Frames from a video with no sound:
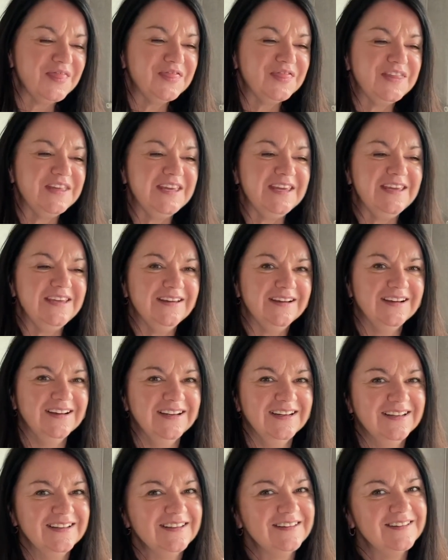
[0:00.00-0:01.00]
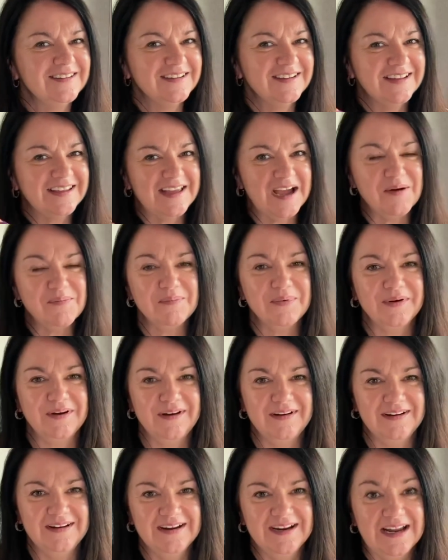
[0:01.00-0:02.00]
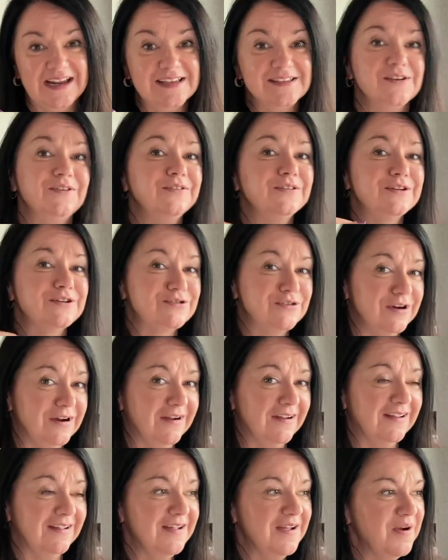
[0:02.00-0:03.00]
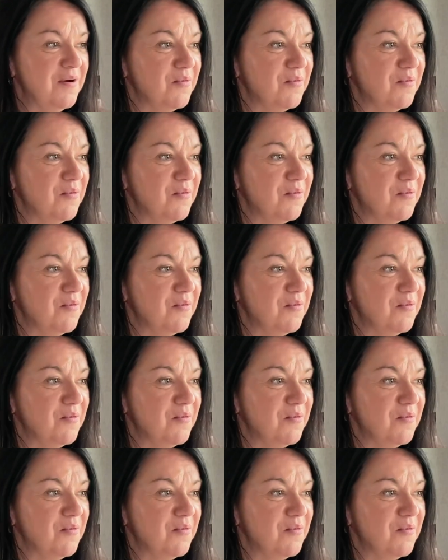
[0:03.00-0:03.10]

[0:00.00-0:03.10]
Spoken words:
The camper is on the truck,